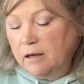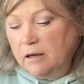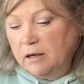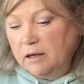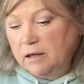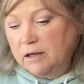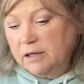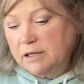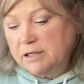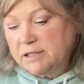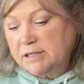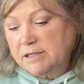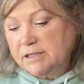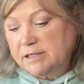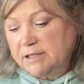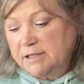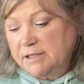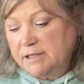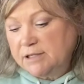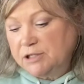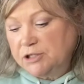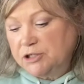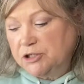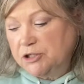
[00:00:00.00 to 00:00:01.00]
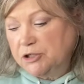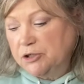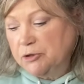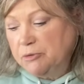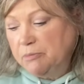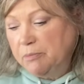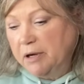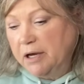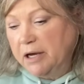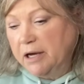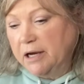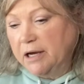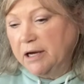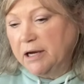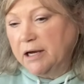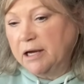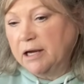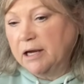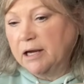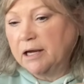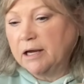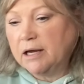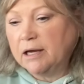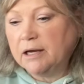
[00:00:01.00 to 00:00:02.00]
because it's too big
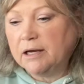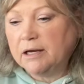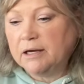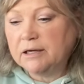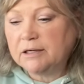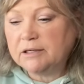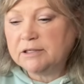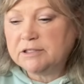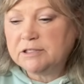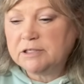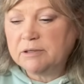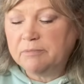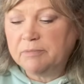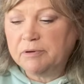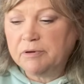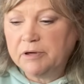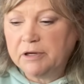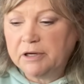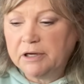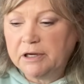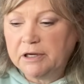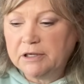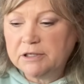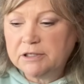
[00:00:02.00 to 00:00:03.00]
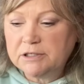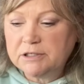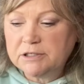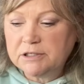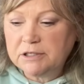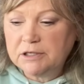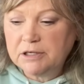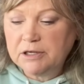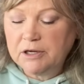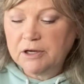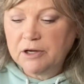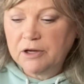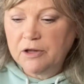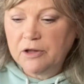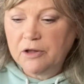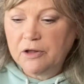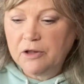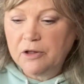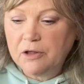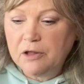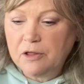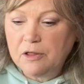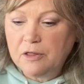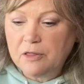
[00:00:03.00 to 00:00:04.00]
to put it
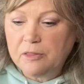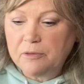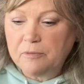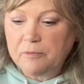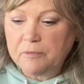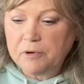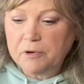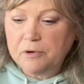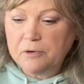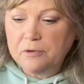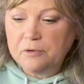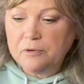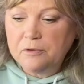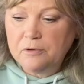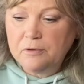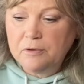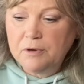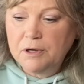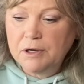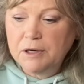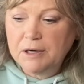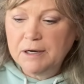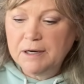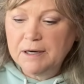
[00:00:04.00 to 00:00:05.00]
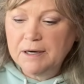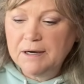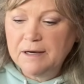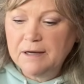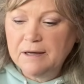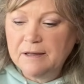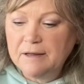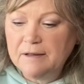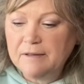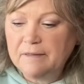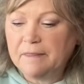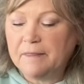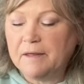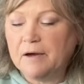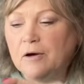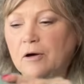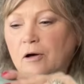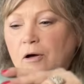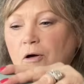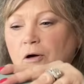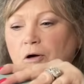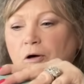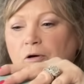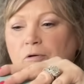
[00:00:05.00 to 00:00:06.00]
through the
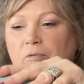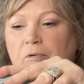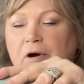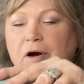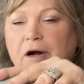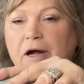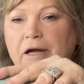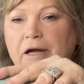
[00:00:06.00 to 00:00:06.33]
hole where I